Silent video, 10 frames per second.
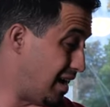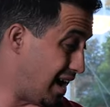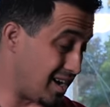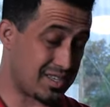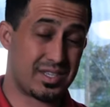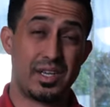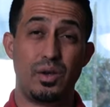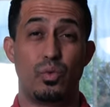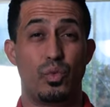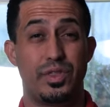
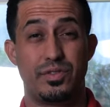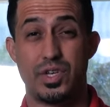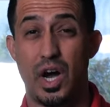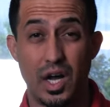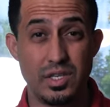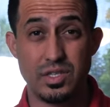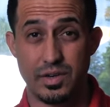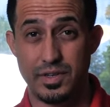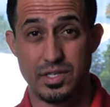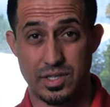Honestly, with tons
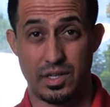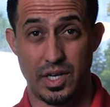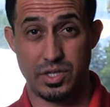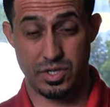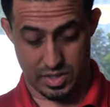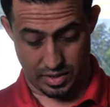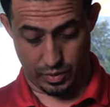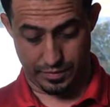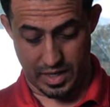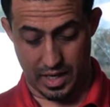of installations that
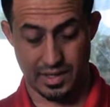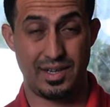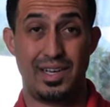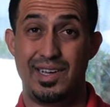we've done